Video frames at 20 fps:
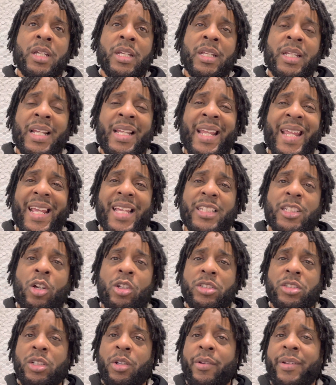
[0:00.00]
The link is
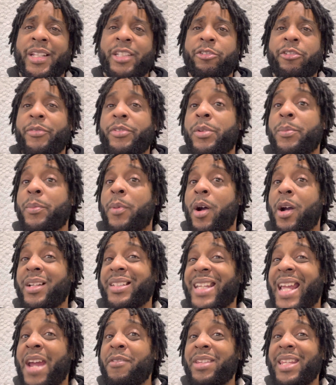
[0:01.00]
also in the description box.
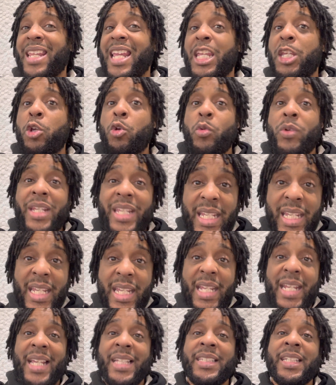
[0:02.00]
Everything you
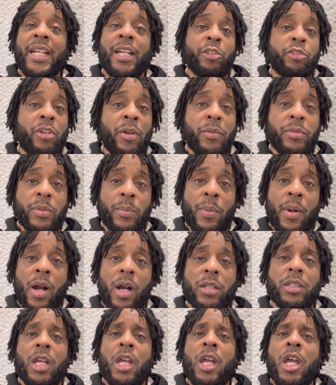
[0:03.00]
need is in the description
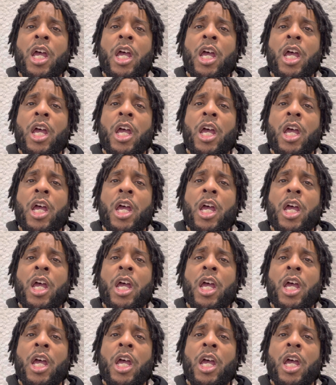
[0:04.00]
box.